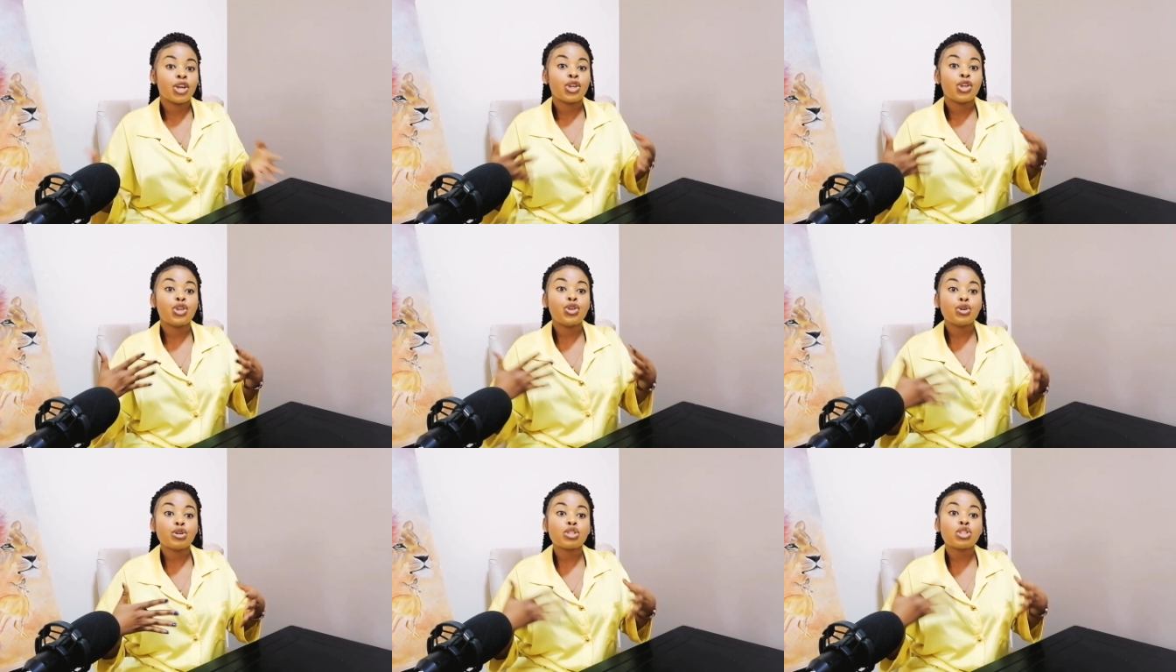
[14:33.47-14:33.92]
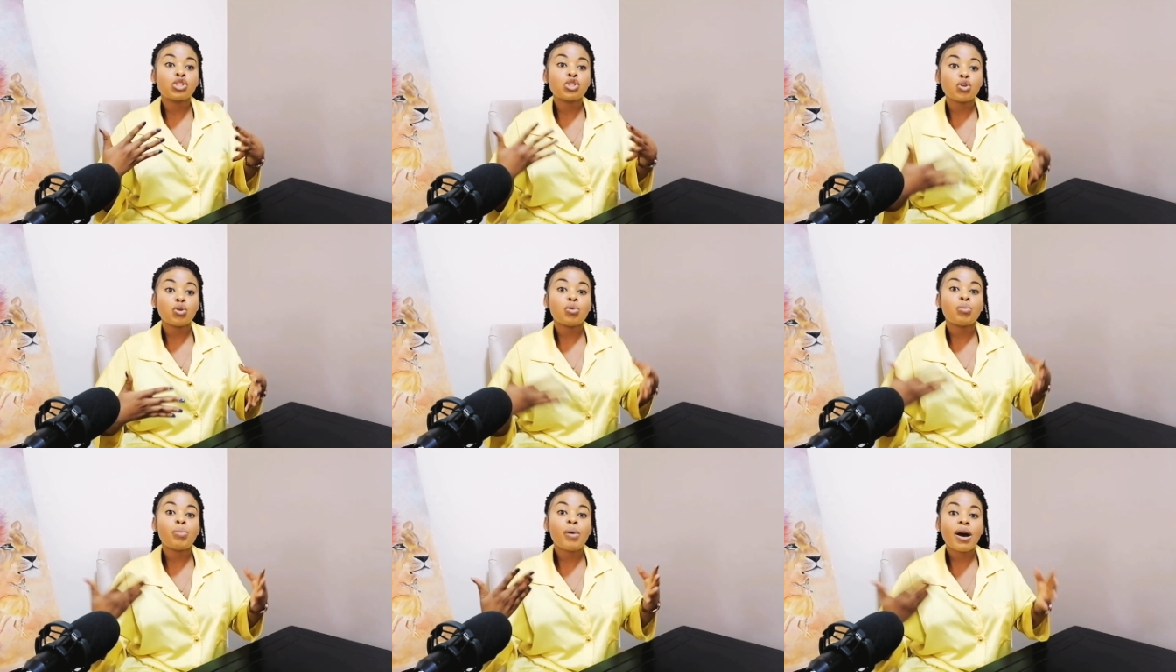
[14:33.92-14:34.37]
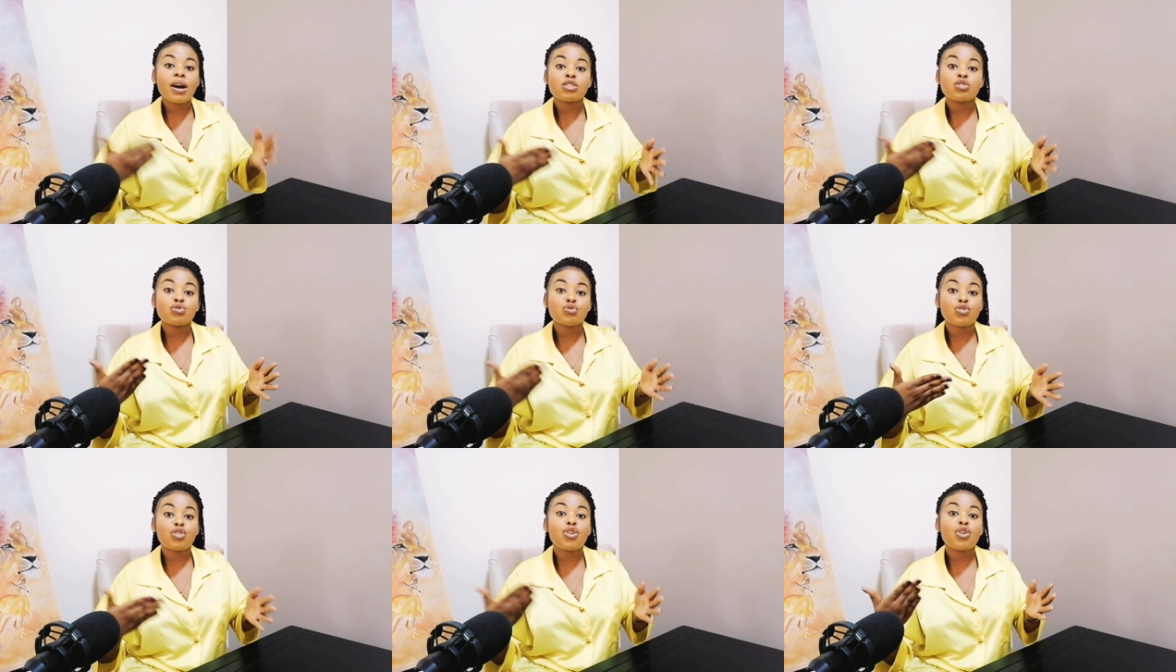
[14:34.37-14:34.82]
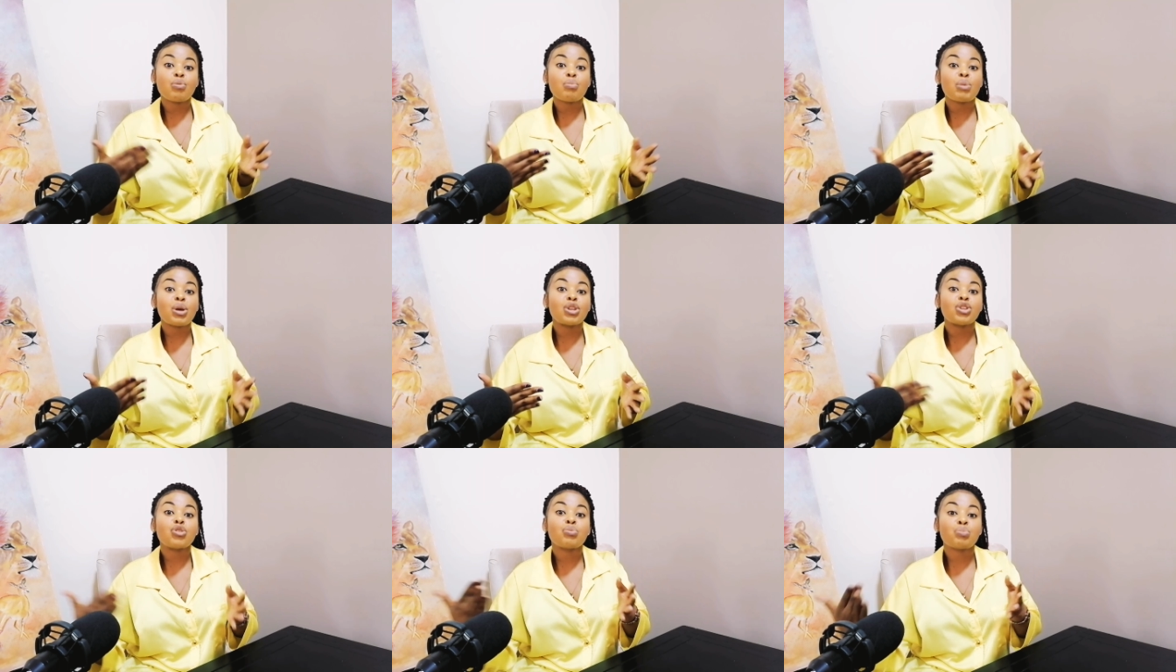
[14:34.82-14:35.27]
YouTube has very
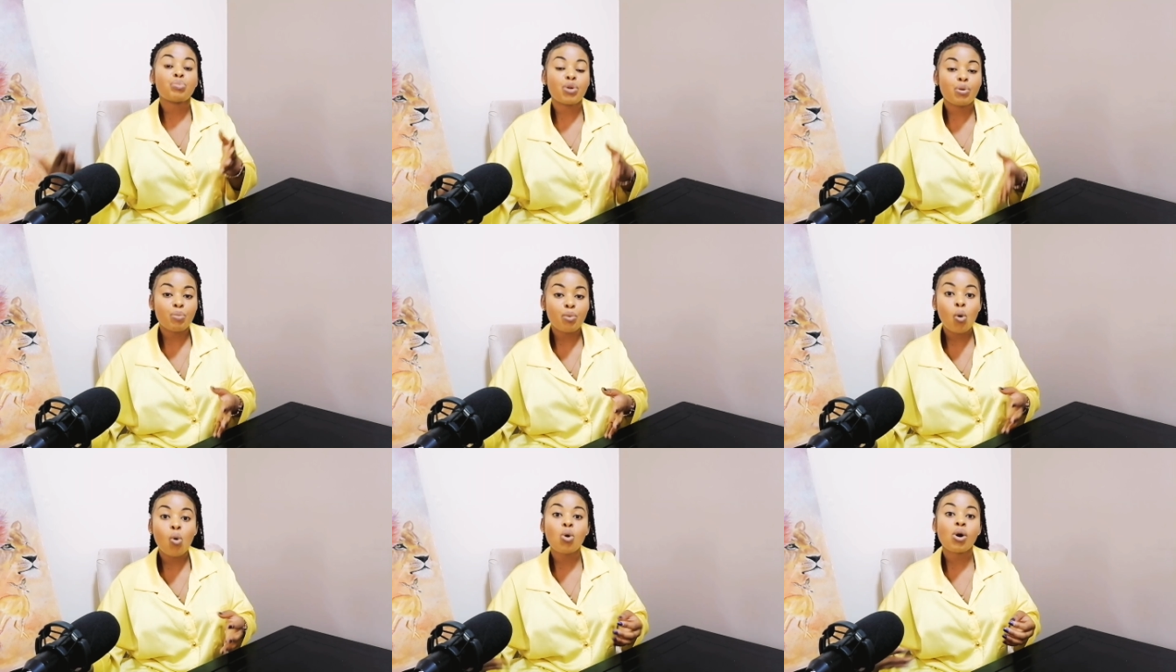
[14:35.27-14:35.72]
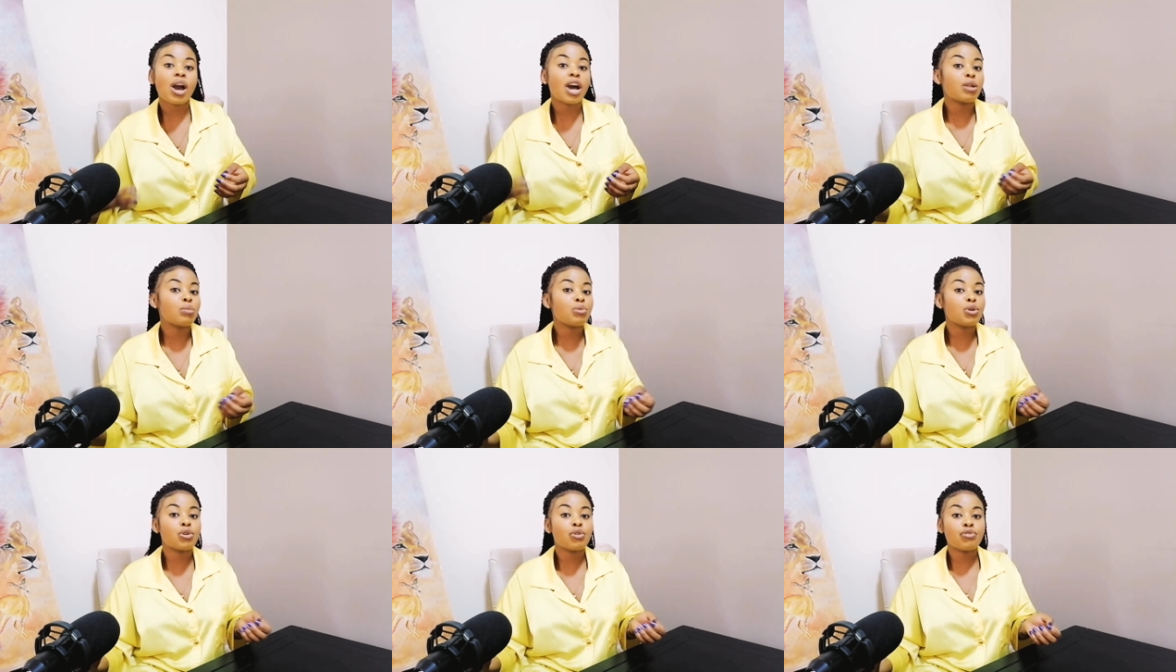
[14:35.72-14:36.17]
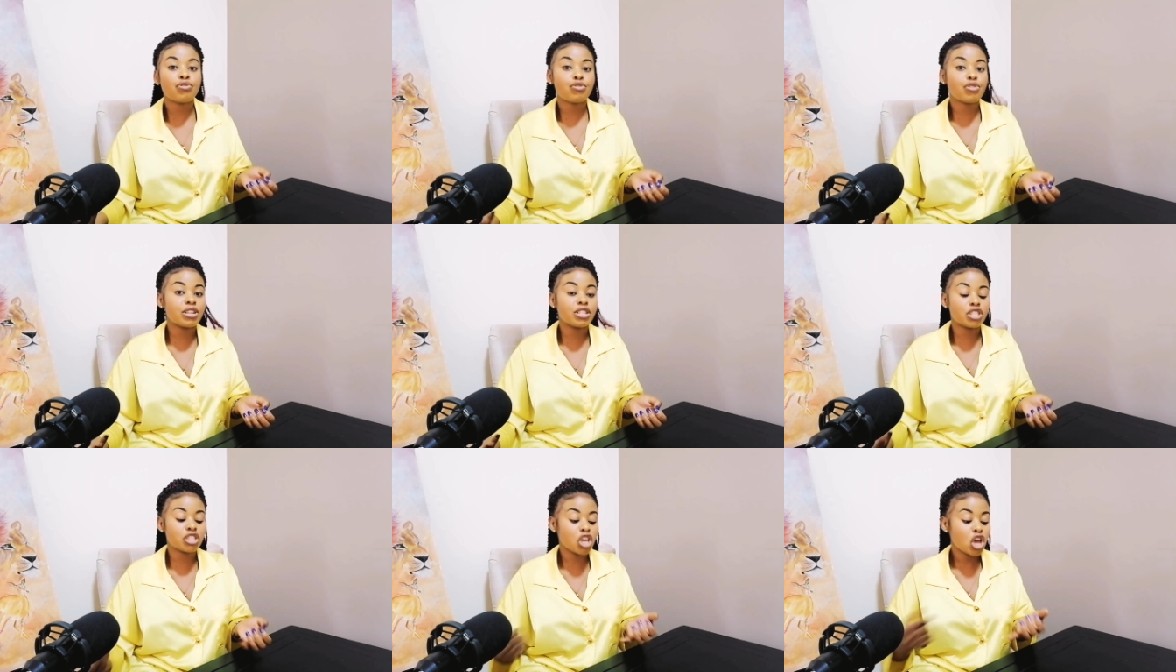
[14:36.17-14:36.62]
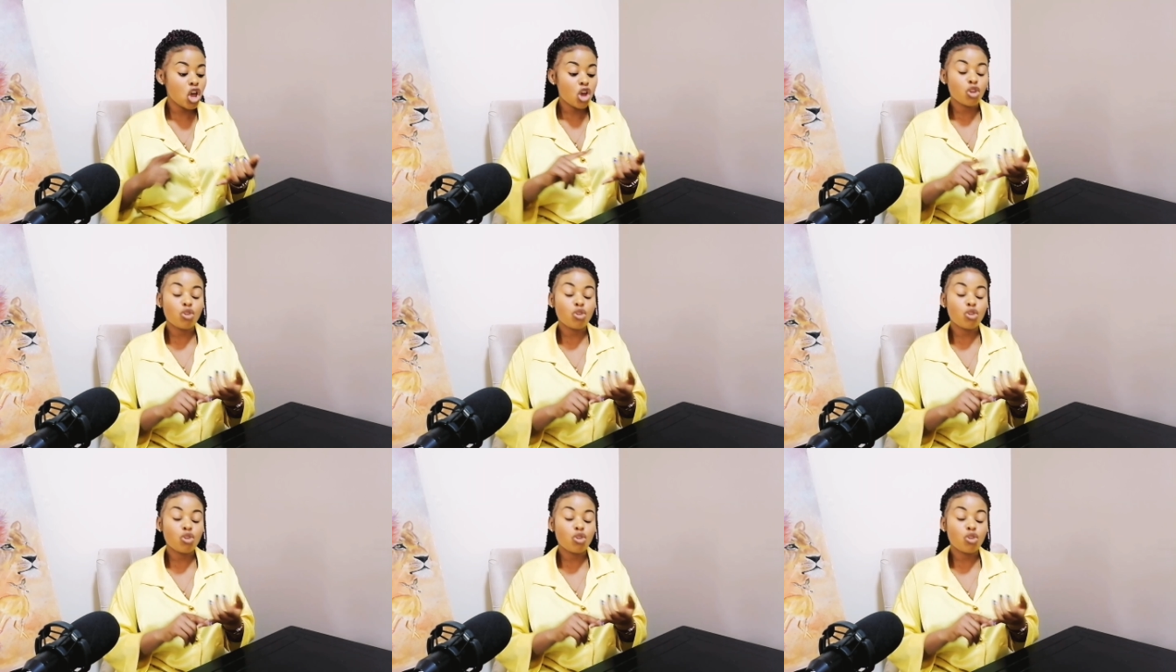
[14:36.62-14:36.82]
many people who can be your friends.